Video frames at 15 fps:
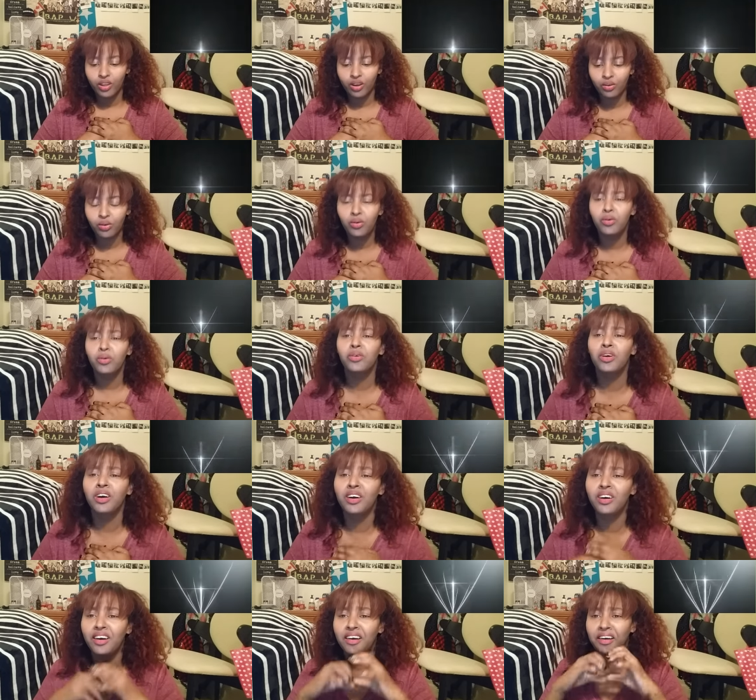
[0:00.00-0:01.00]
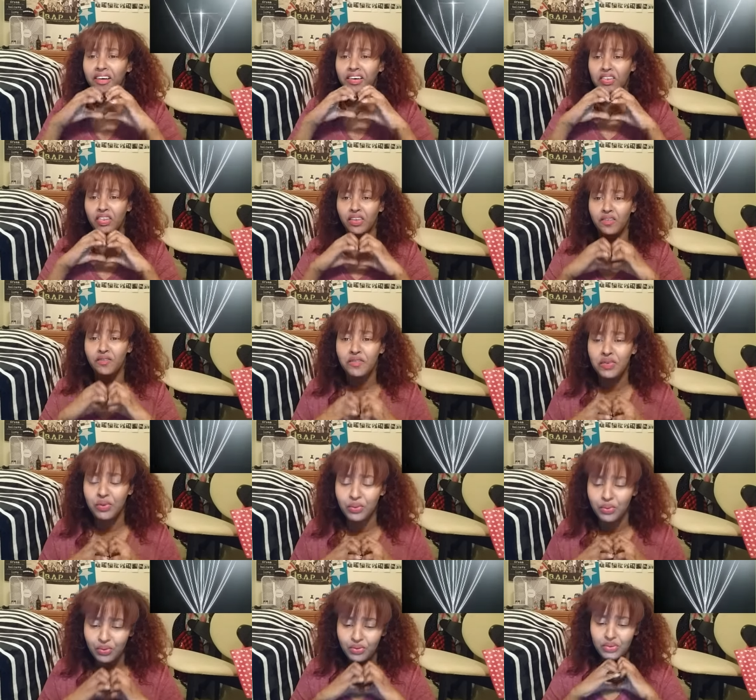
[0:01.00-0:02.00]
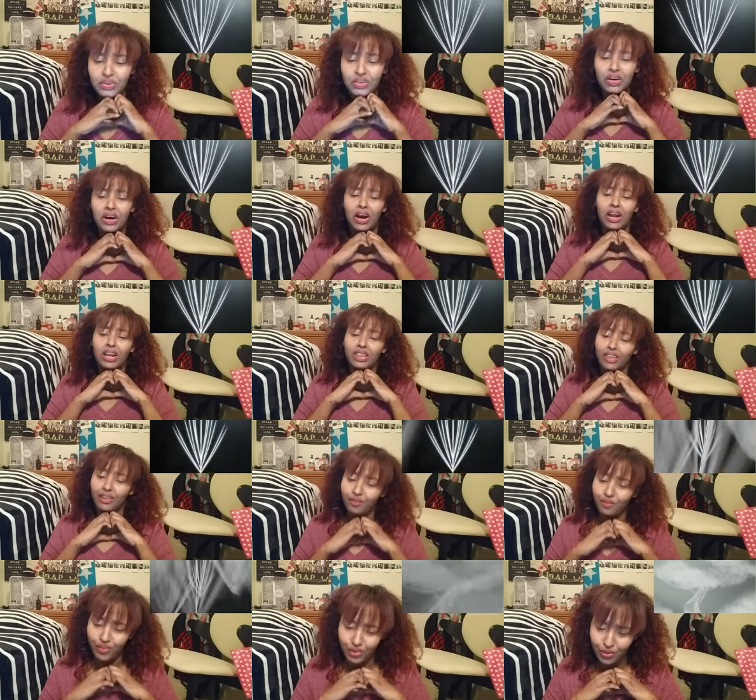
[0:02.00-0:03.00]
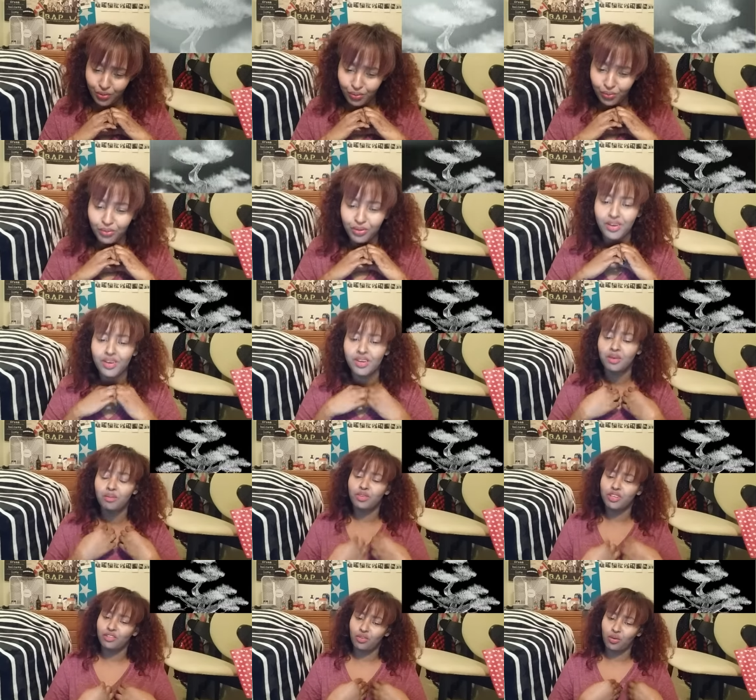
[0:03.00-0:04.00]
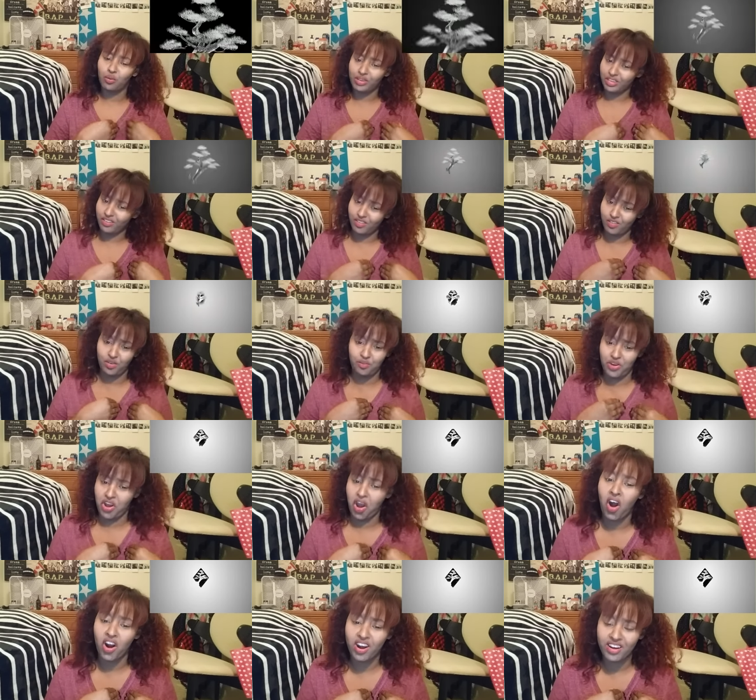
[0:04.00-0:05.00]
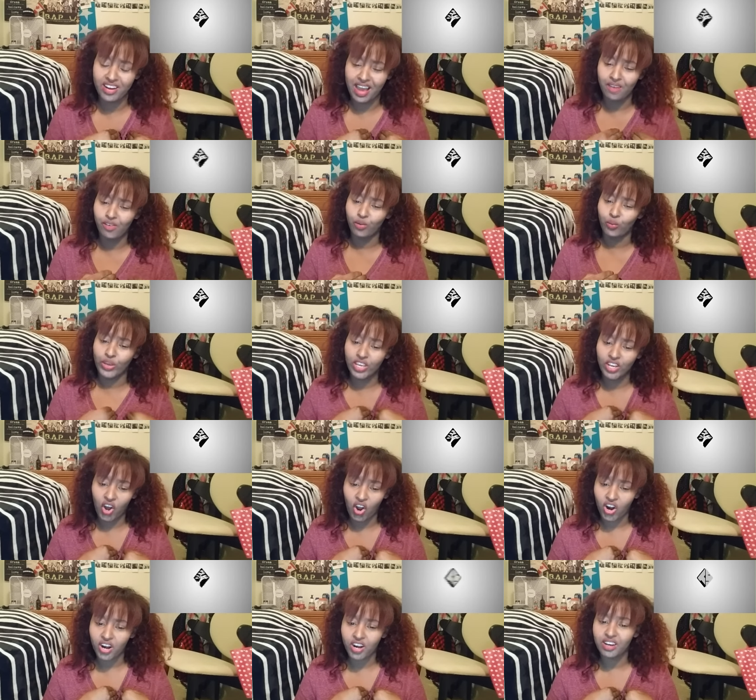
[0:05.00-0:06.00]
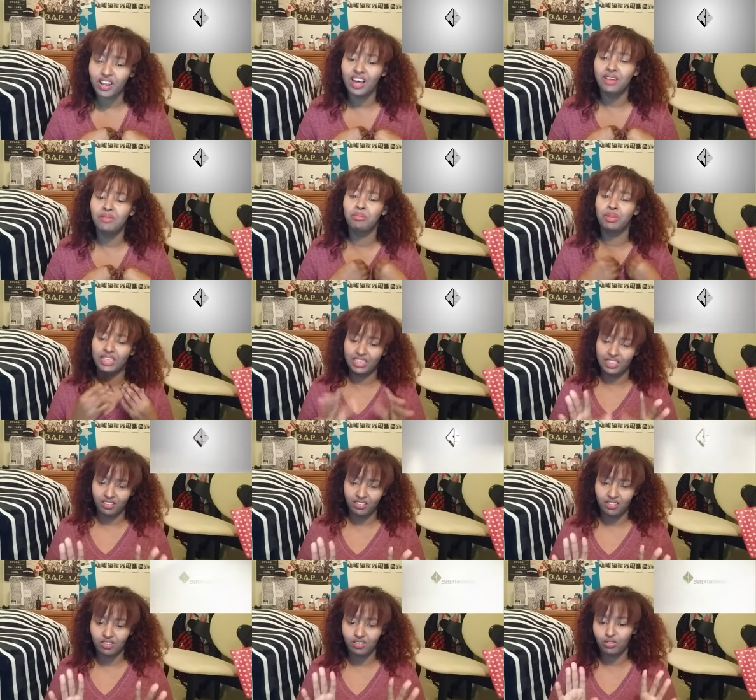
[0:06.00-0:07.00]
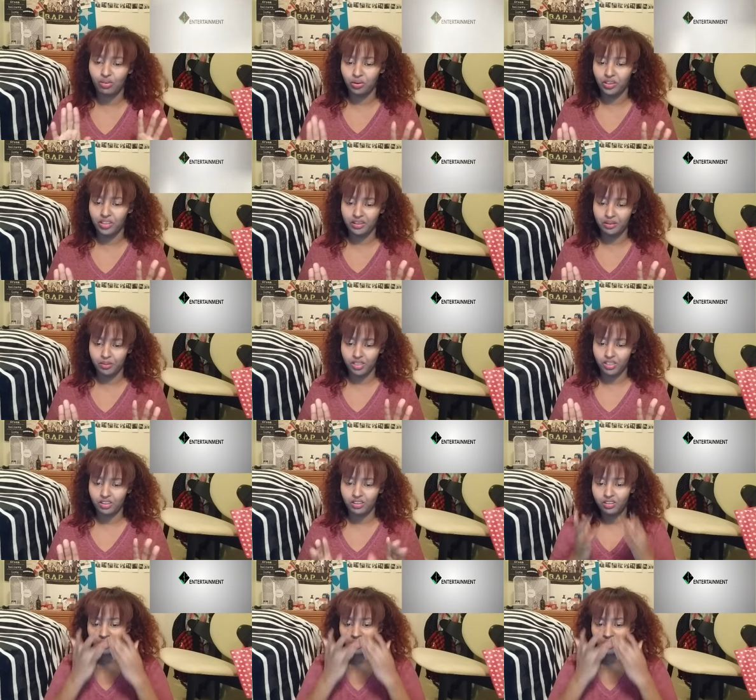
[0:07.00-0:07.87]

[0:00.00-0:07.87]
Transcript: Yongguk, I love you. I love you. Please go easy on my heart. I have a weak heart. Please, just don't kill me.